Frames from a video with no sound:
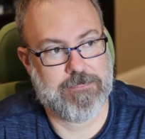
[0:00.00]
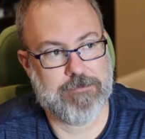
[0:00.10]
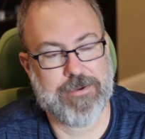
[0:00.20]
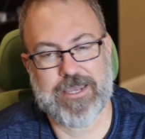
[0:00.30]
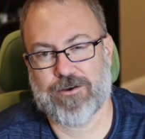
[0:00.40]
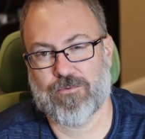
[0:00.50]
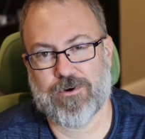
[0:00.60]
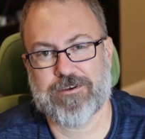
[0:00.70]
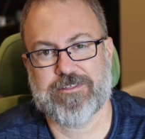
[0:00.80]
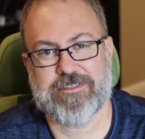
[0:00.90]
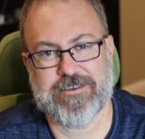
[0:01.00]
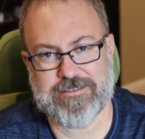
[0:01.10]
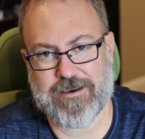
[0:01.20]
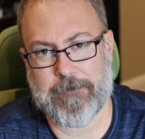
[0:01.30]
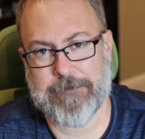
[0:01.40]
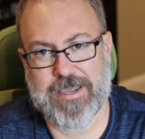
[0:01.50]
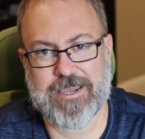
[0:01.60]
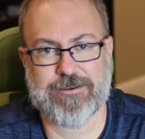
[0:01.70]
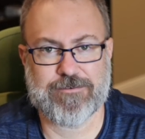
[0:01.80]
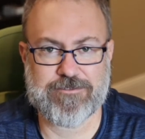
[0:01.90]
The panel works as a dumb
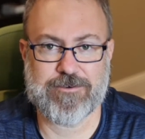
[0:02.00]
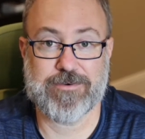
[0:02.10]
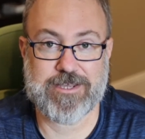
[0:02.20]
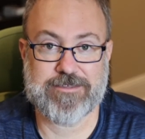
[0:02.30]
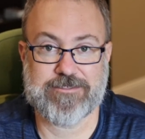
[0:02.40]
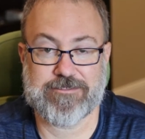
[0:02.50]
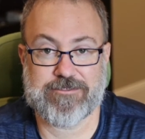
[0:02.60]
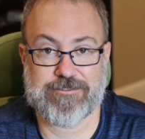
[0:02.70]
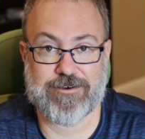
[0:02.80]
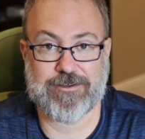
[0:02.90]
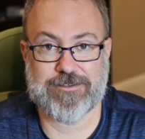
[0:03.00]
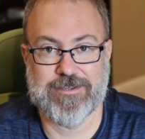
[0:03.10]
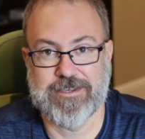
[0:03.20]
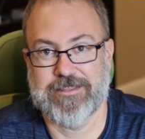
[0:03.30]
panel, so it is installed.